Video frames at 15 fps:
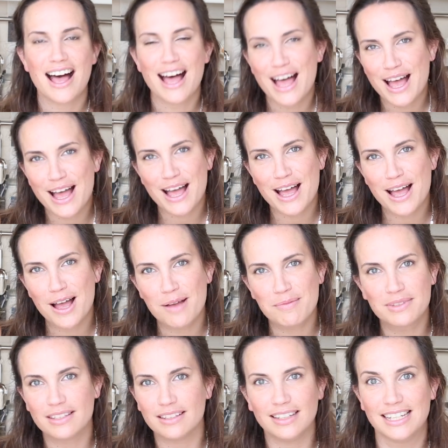
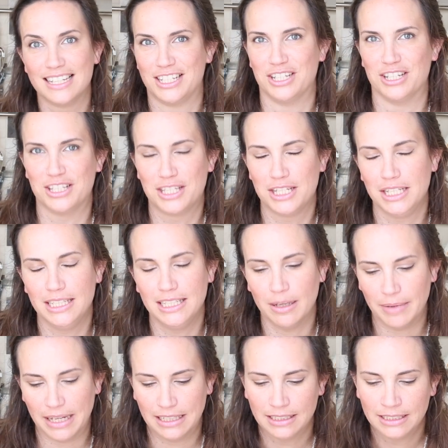herbs. It's just
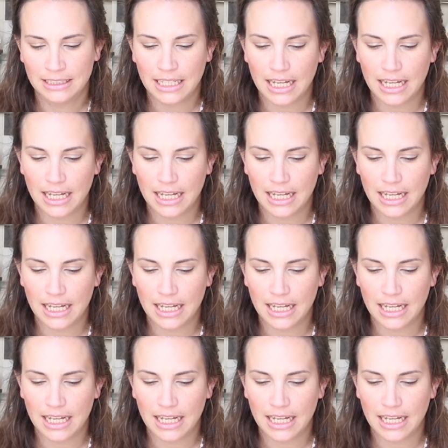yummy.